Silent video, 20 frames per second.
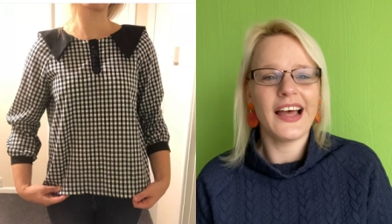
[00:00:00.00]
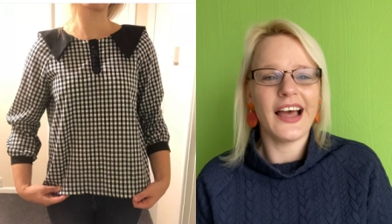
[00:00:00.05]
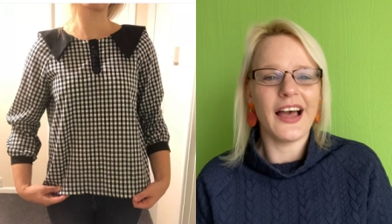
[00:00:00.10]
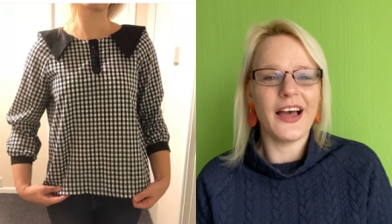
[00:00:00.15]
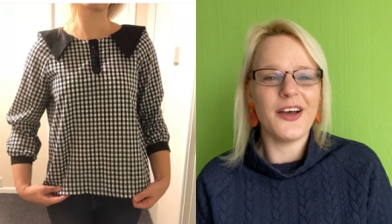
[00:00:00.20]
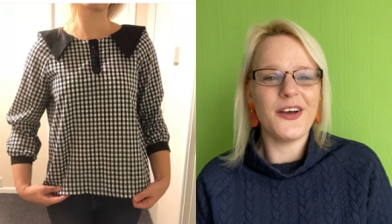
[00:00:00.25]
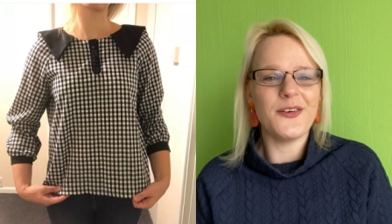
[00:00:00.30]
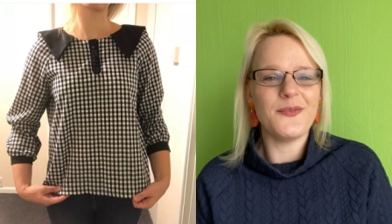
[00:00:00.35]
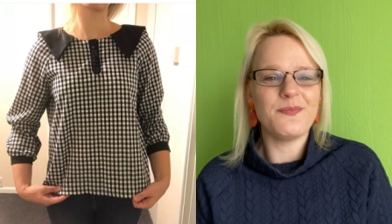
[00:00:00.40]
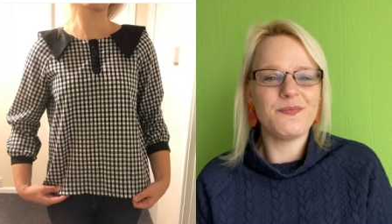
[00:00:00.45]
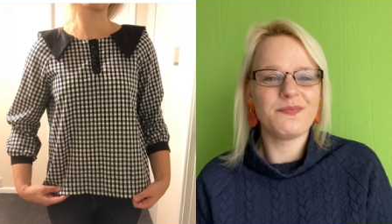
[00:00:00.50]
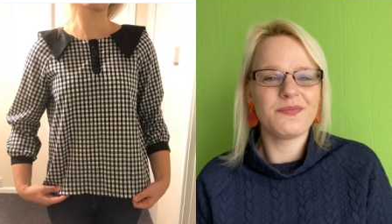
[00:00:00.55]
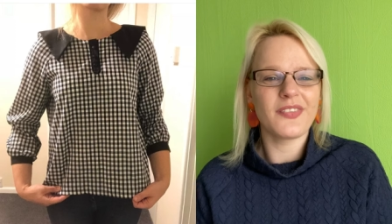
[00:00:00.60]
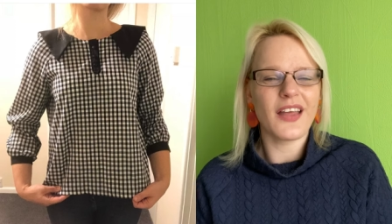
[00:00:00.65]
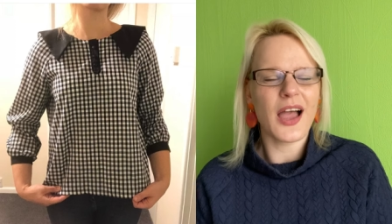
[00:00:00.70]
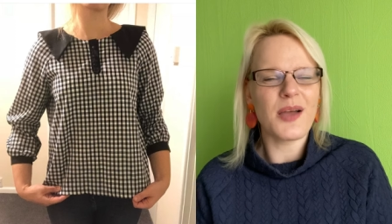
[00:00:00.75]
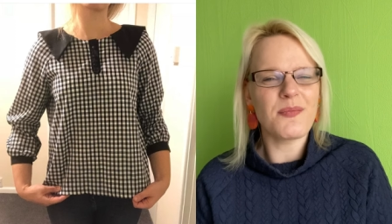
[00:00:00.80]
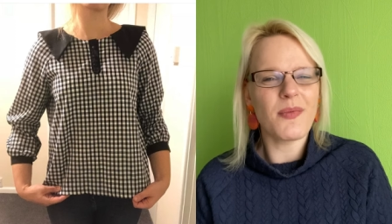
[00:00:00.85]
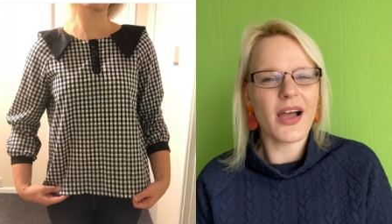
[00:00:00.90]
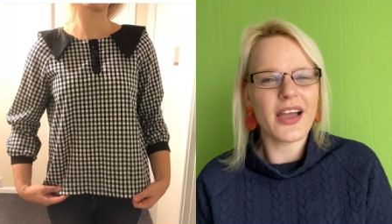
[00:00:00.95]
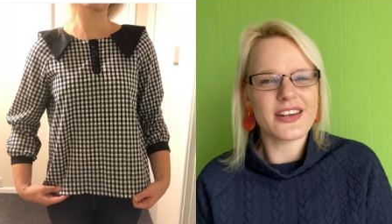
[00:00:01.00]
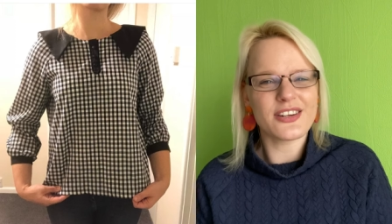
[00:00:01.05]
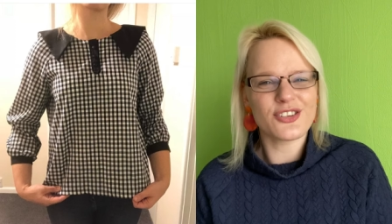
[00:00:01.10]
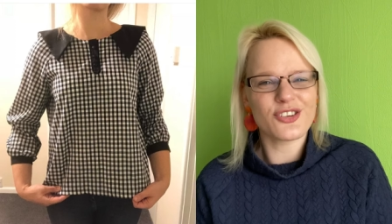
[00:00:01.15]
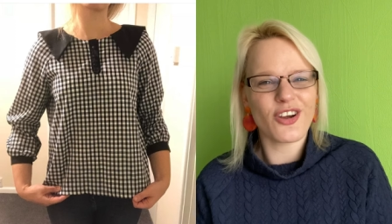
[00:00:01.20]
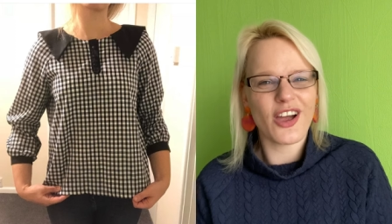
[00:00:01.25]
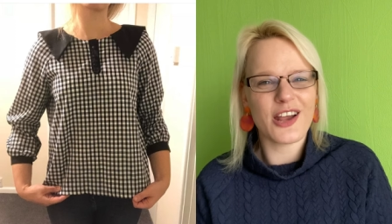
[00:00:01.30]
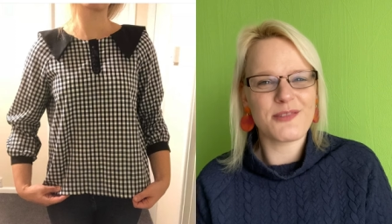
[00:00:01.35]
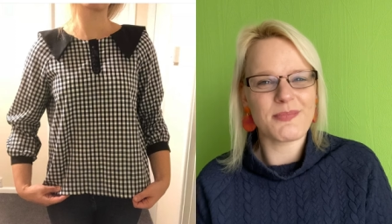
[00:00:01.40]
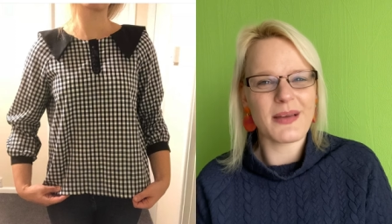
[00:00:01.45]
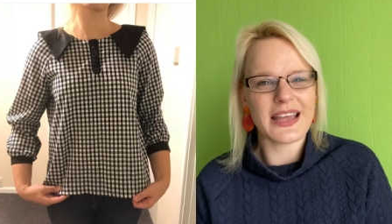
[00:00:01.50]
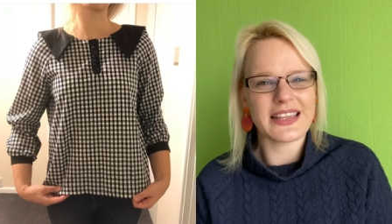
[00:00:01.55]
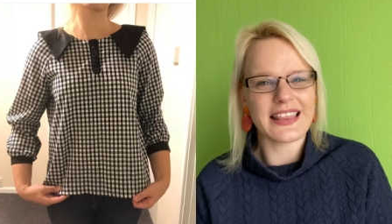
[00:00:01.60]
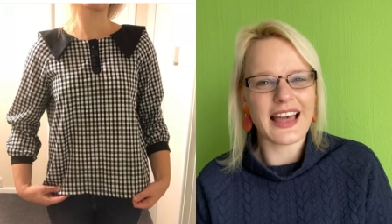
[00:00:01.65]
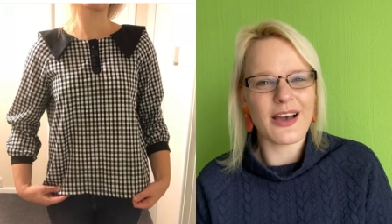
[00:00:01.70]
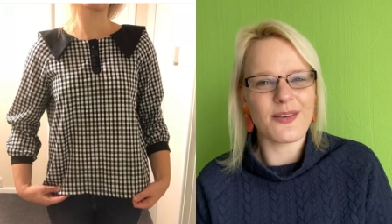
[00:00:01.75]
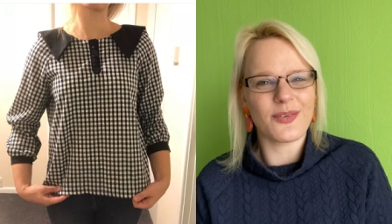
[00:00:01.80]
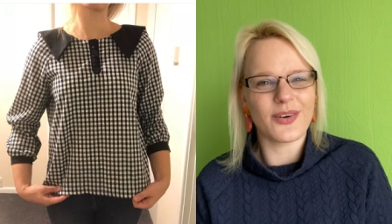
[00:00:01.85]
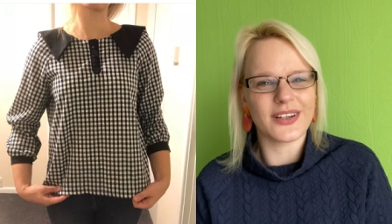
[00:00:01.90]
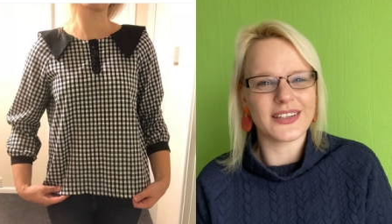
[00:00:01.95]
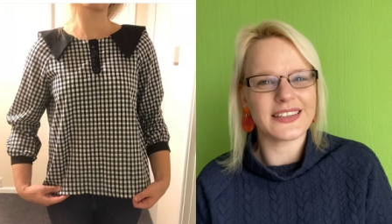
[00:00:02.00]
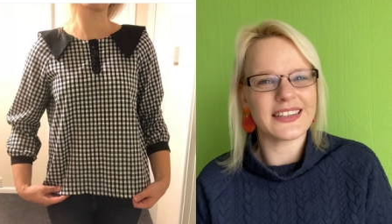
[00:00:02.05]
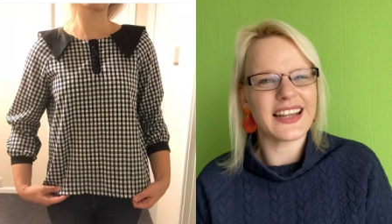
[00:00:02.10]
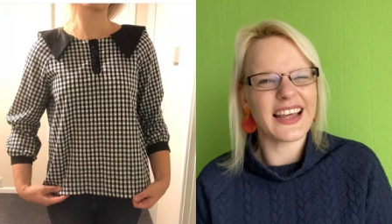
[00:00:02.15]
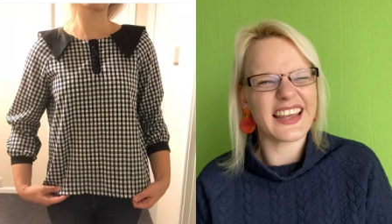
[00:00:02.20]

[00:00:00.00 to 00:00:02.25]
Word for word: um, I might try and make that one